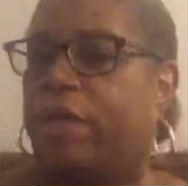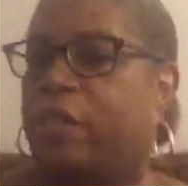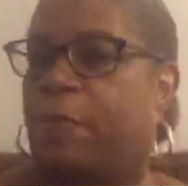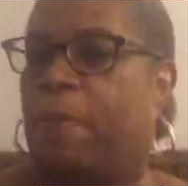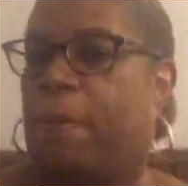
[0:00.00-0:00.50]

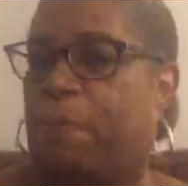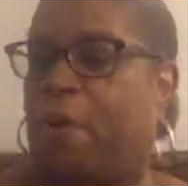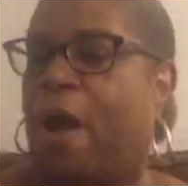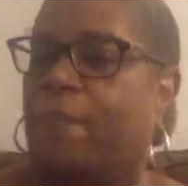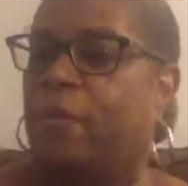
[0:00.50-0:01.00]
rich people
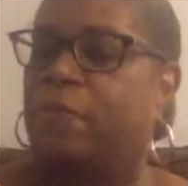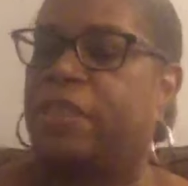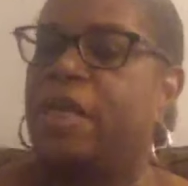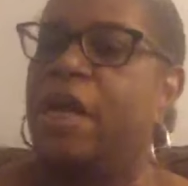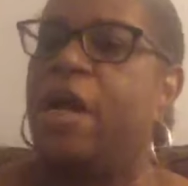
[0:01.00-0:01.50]
problems.
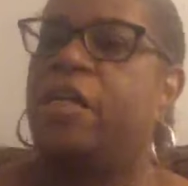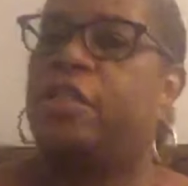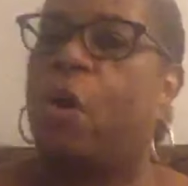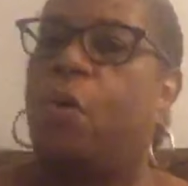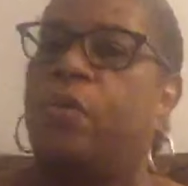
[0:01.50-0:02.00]

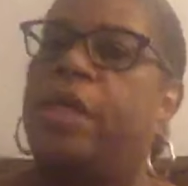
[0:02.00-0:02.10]
So